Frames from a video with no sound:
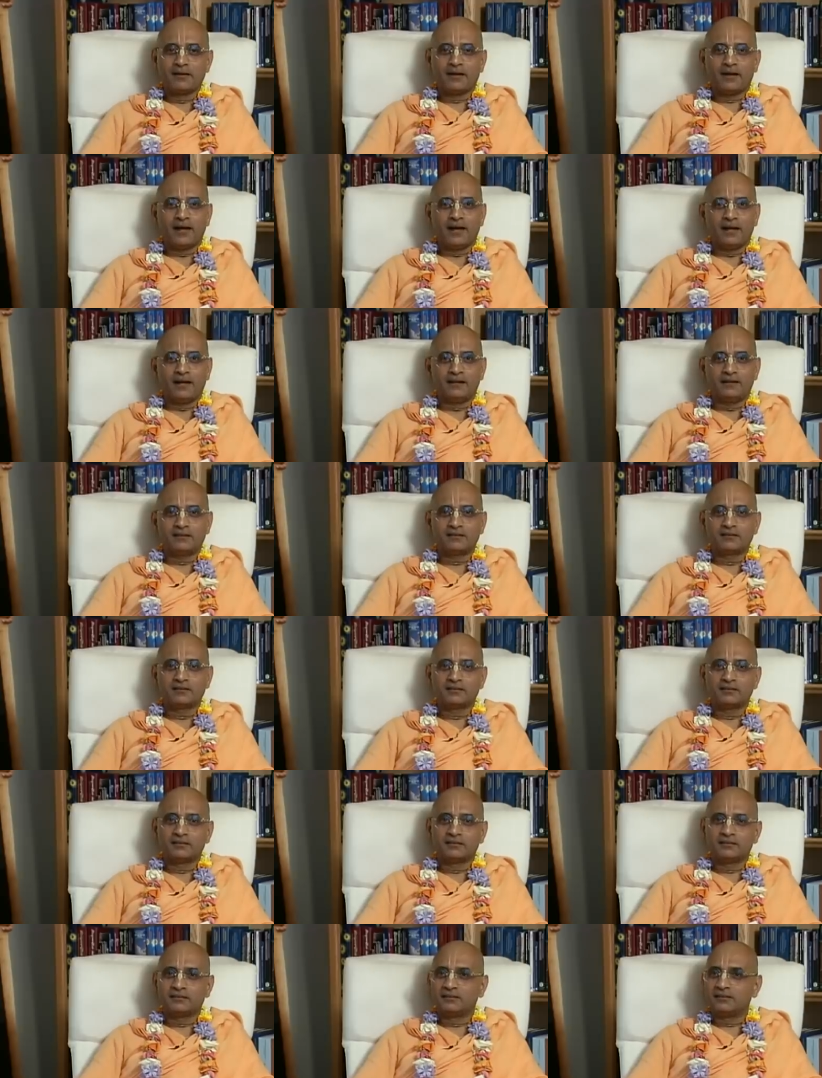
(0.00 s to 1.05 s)
and
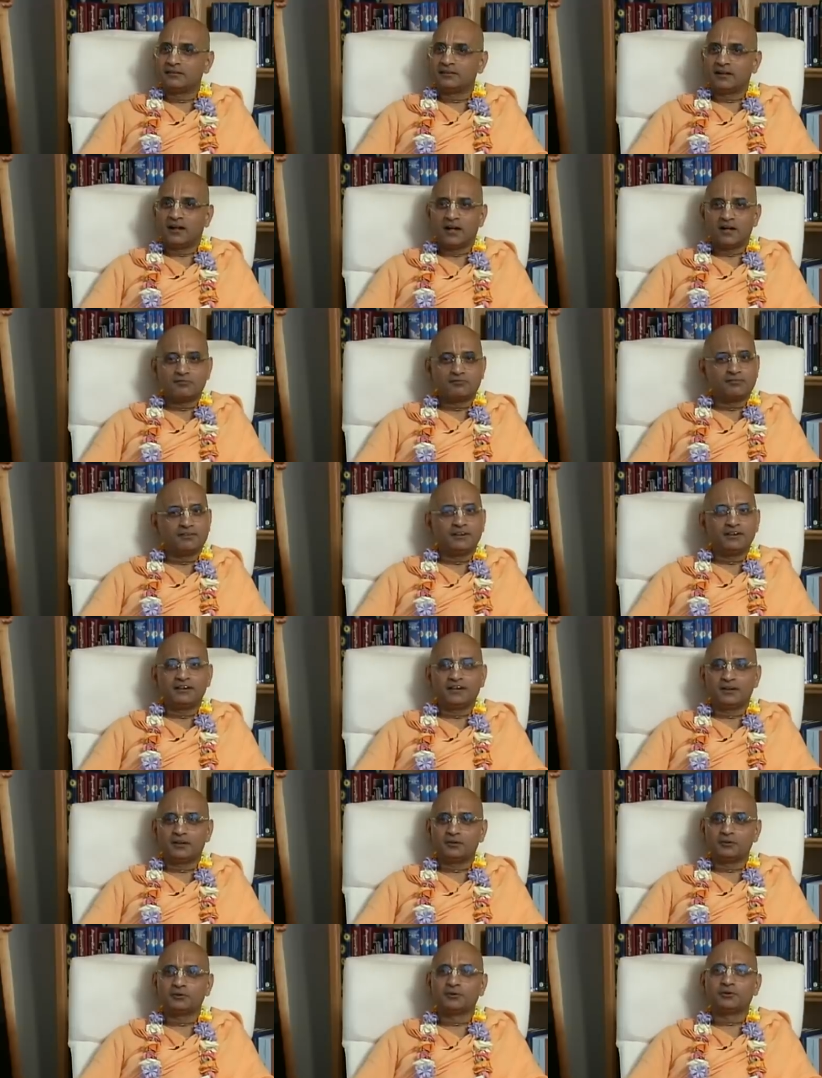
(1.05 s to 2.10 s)
I feel
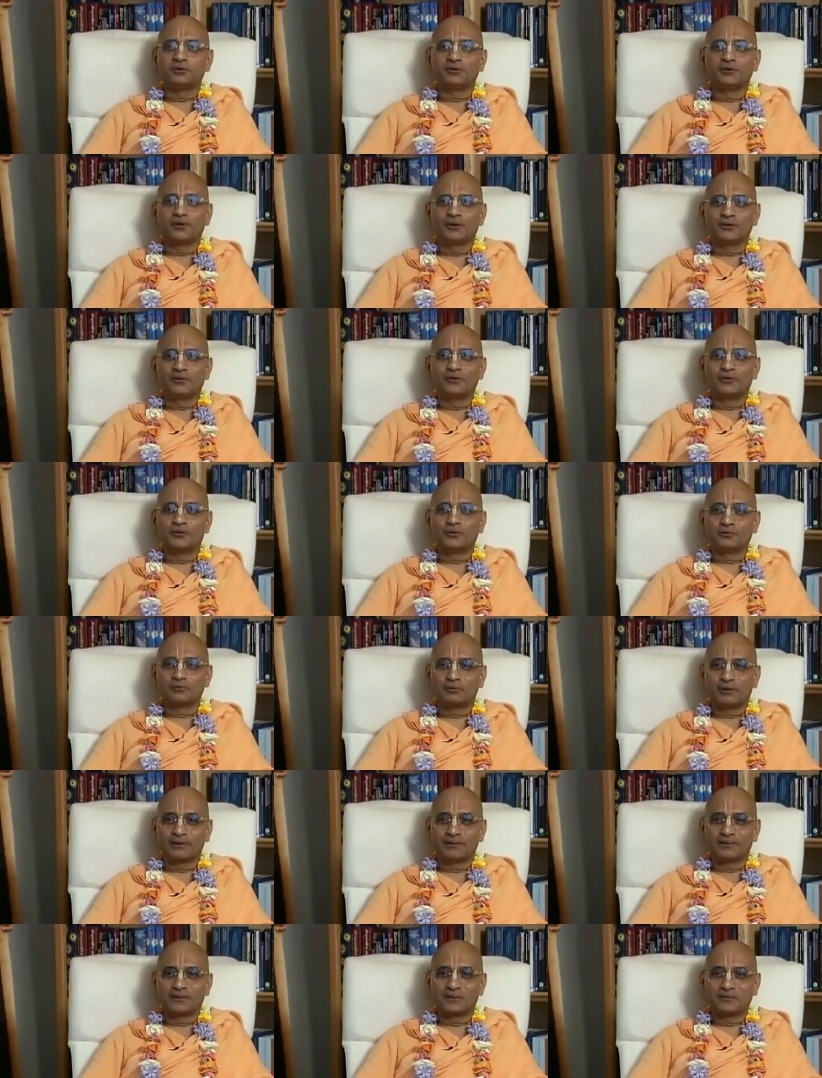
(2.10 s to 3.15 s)
that you should not go to
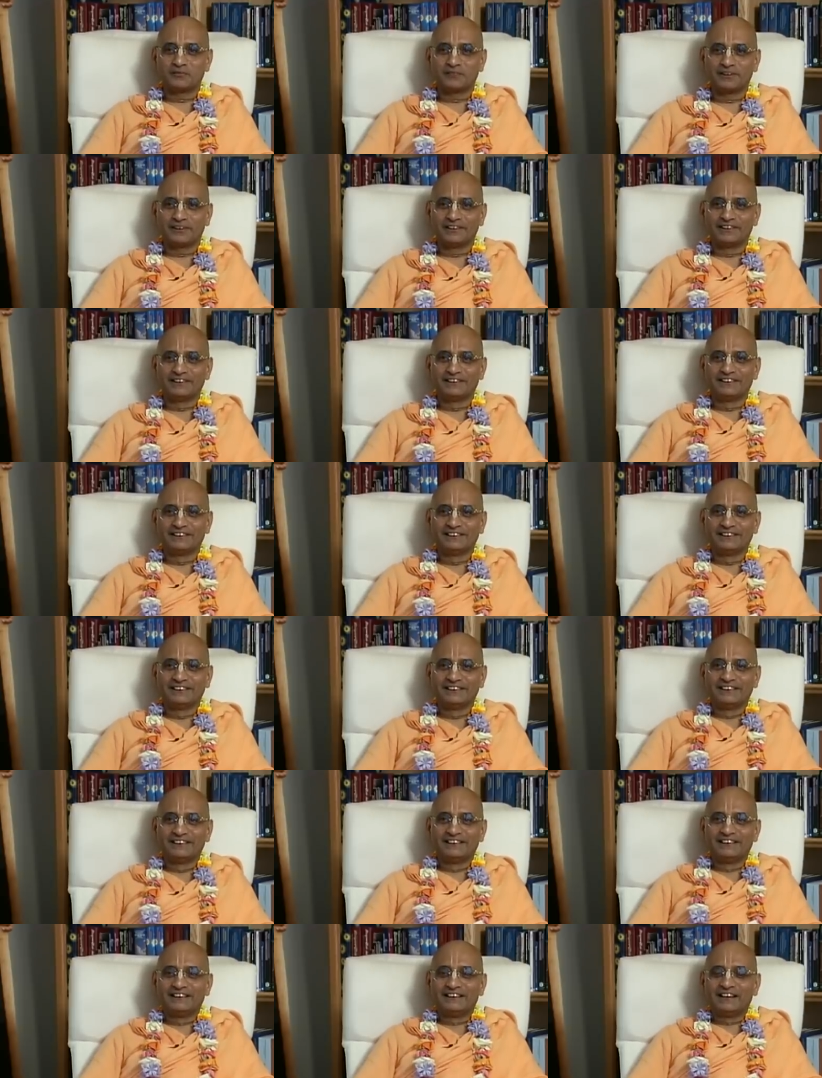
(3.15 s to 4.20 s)
Parikrama.
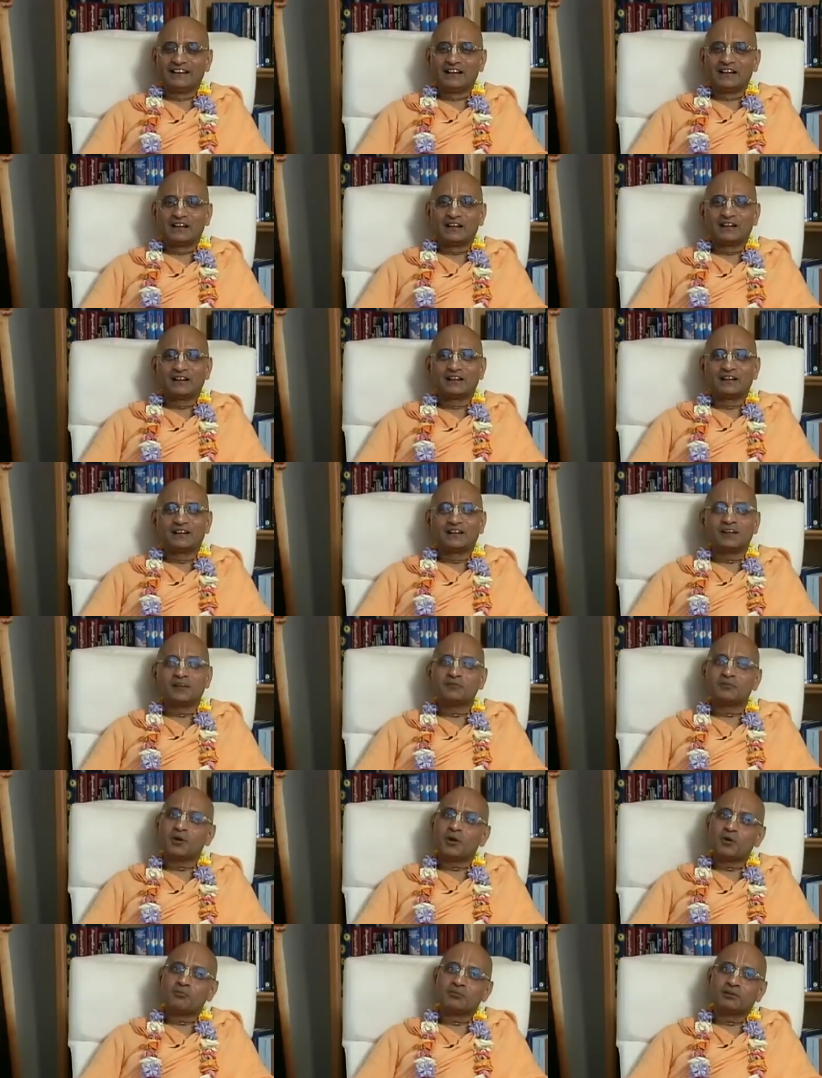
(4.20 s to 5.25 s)
Then
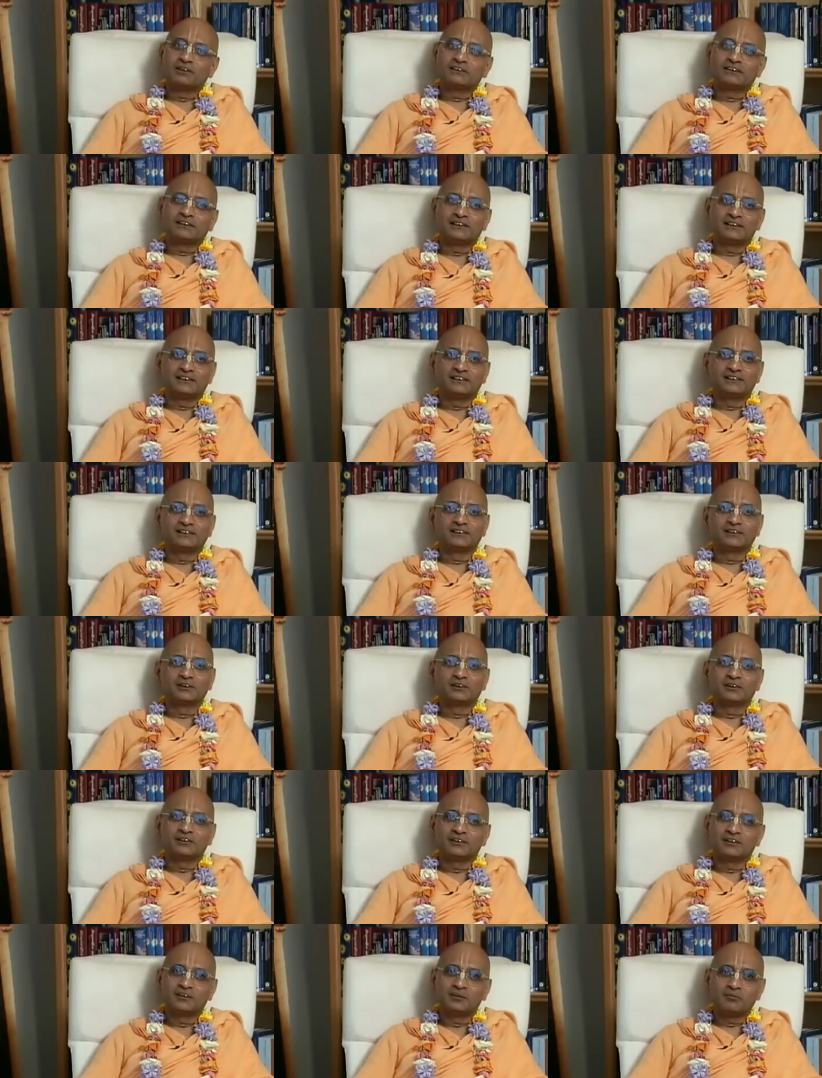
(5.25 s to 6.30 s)
Prabhupada said,
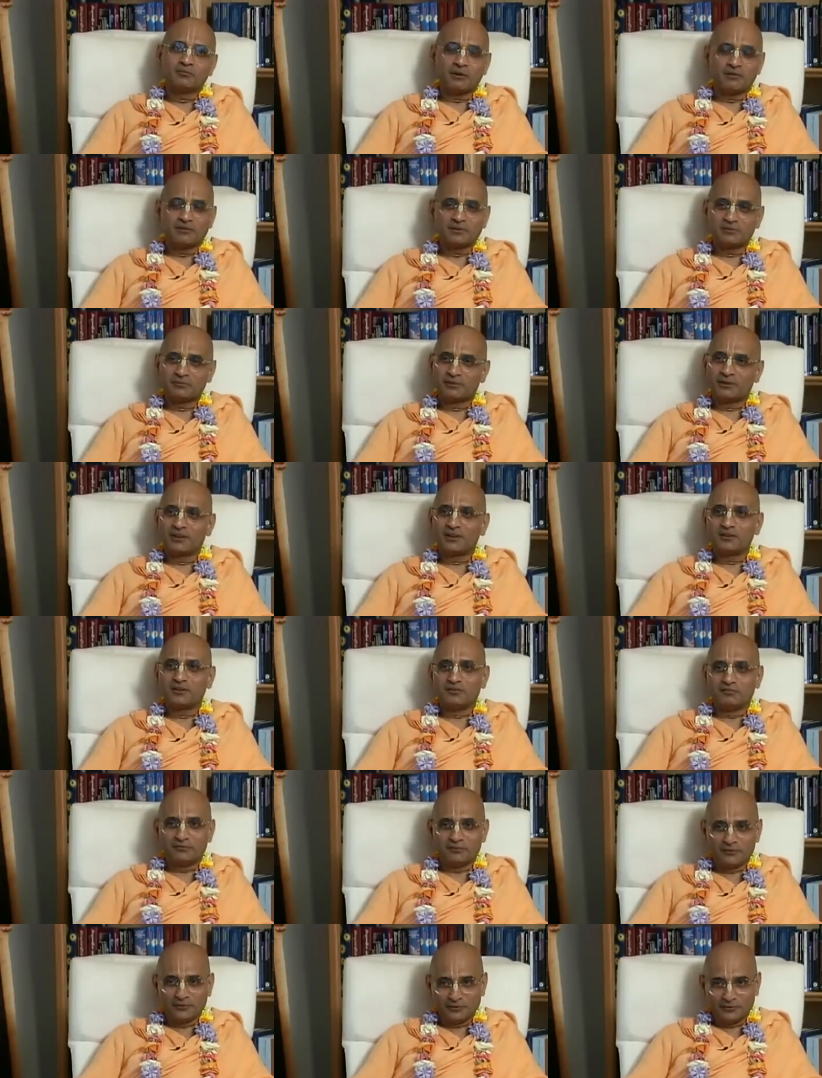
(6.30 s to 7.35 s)
Babaji Maharaj,
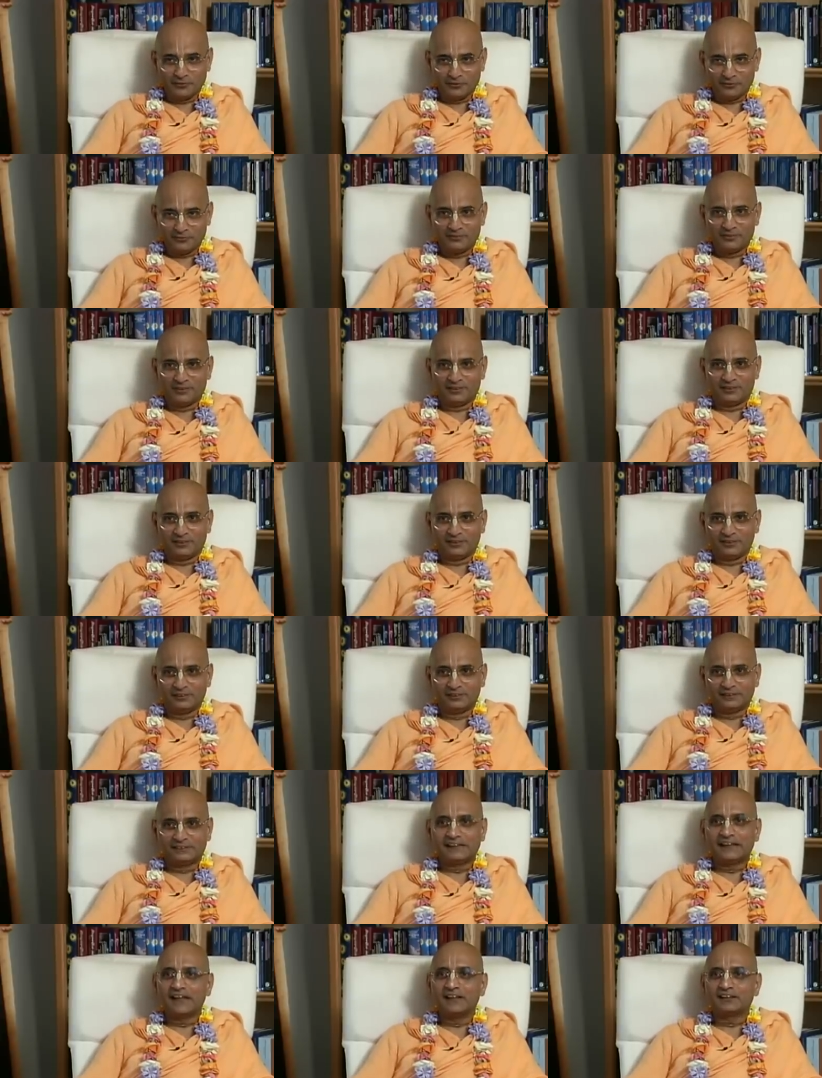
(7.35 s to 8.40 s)
if you
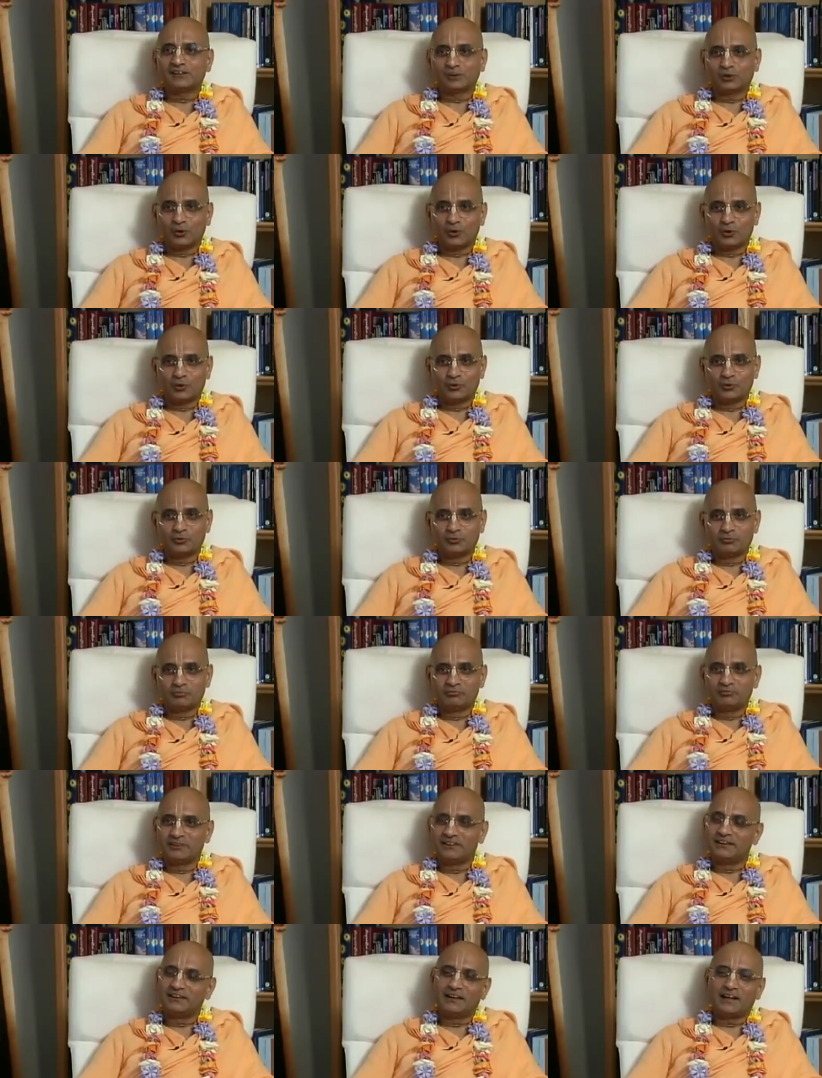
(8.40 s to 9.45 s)
say so,
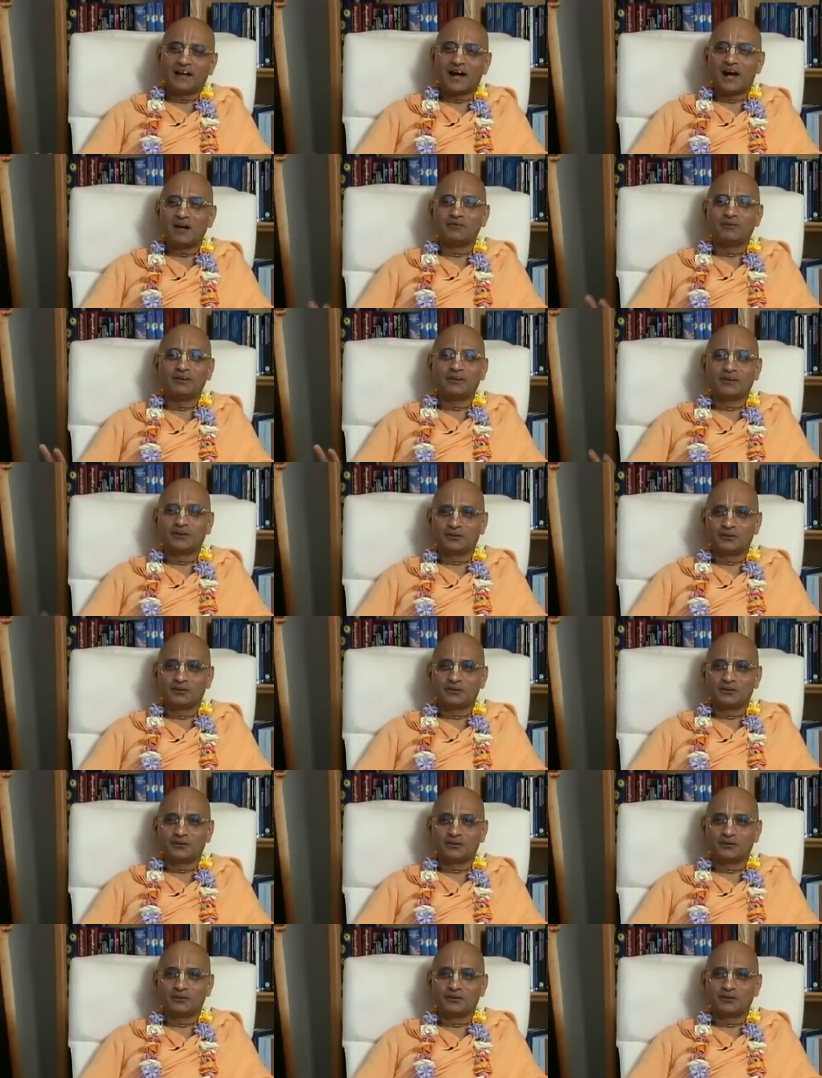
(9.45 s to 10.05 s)
then I will not